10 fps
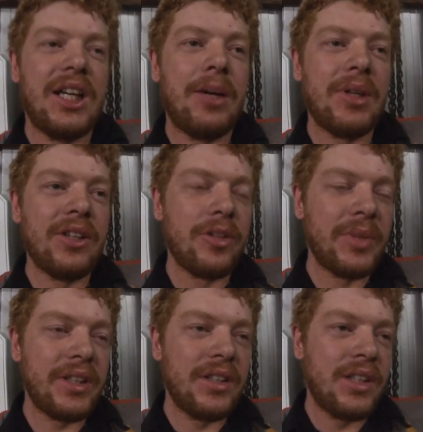a little
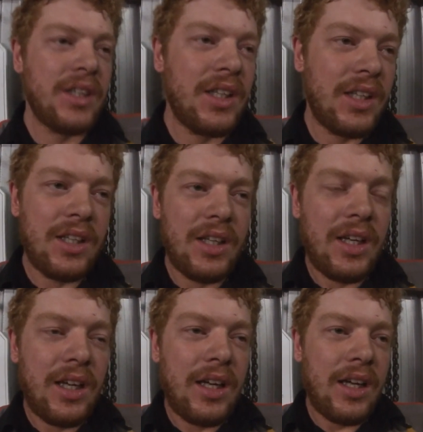bit.
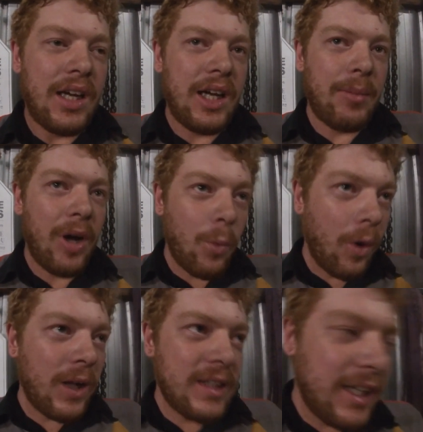I
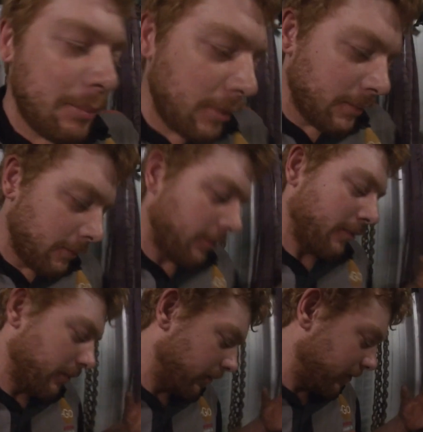wired it up,
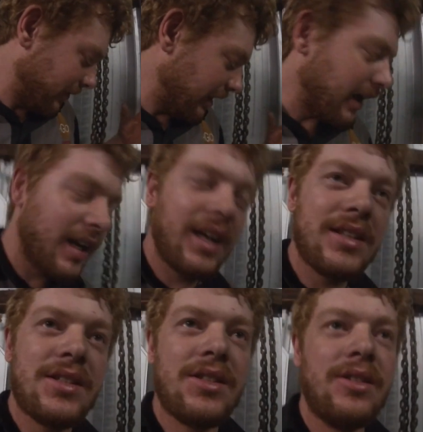
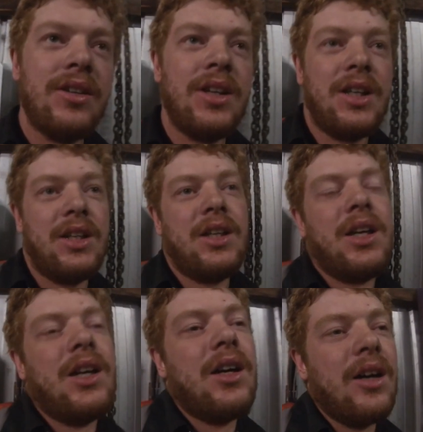and
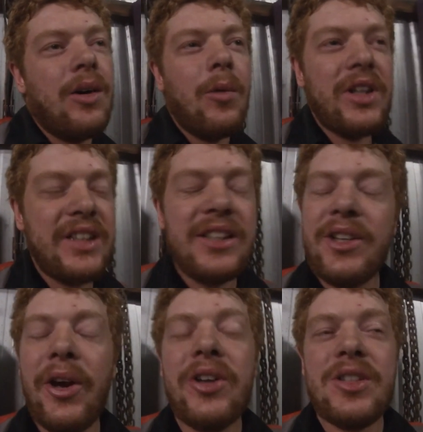what didn't
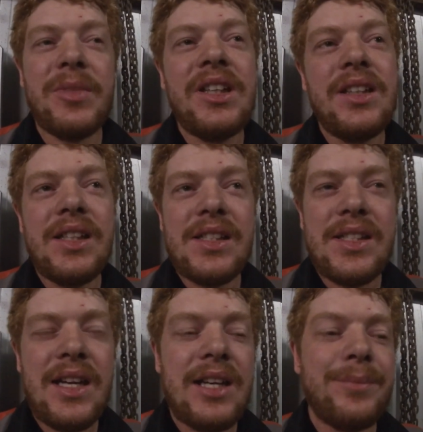occur to me
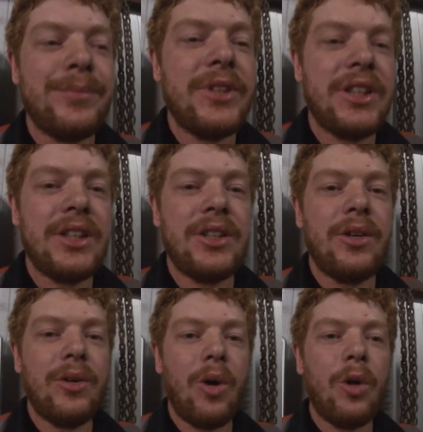is
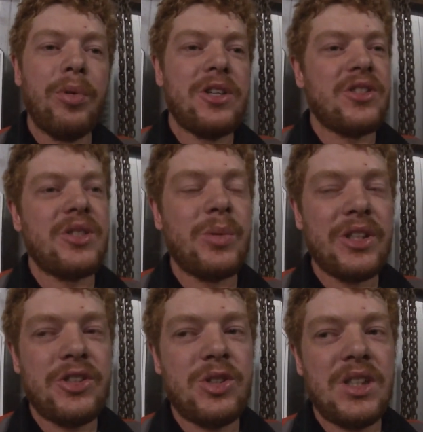oil pressure
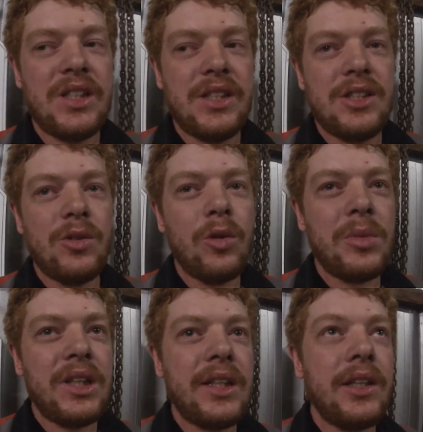switch is
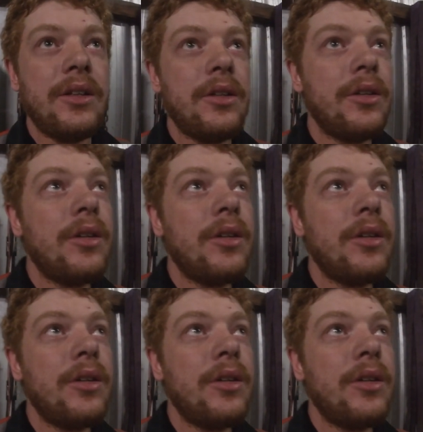normally